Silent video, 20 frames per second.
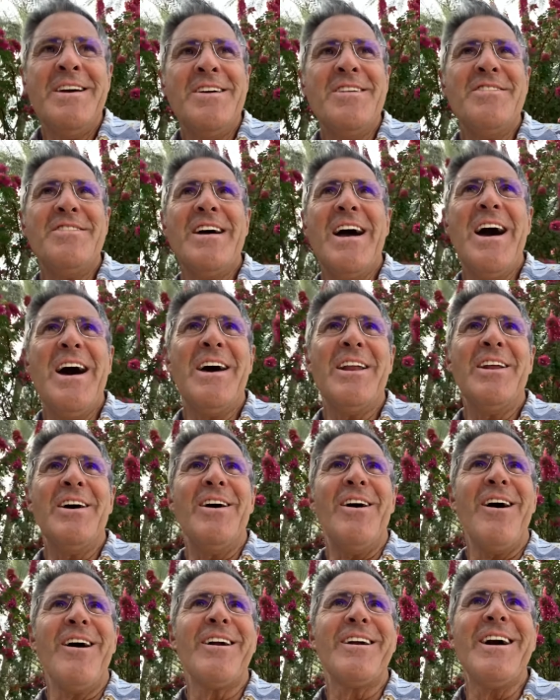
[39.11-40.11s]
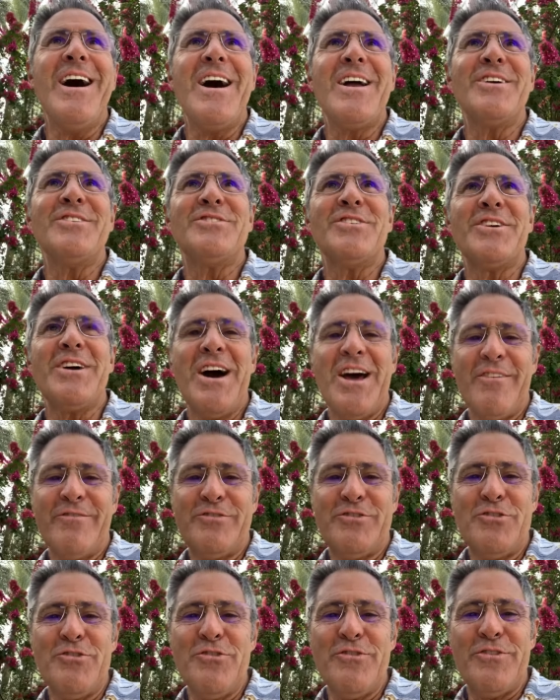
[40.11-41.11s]
that our God is a God of
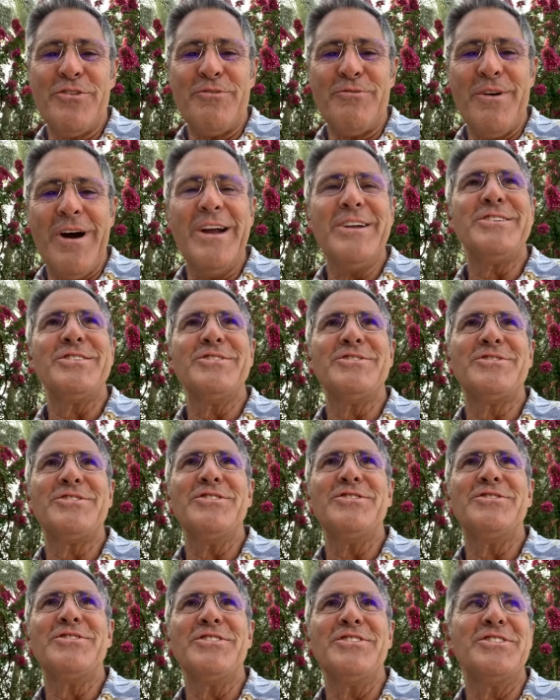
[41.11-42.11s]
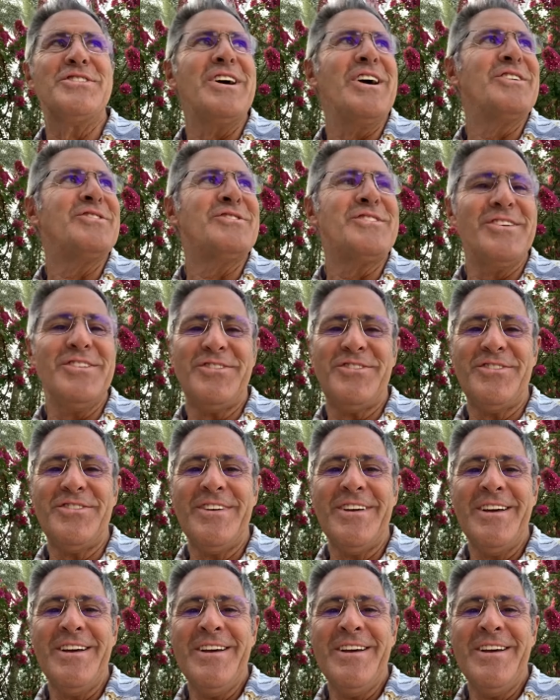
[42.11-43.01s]
truth and righteousness and justice,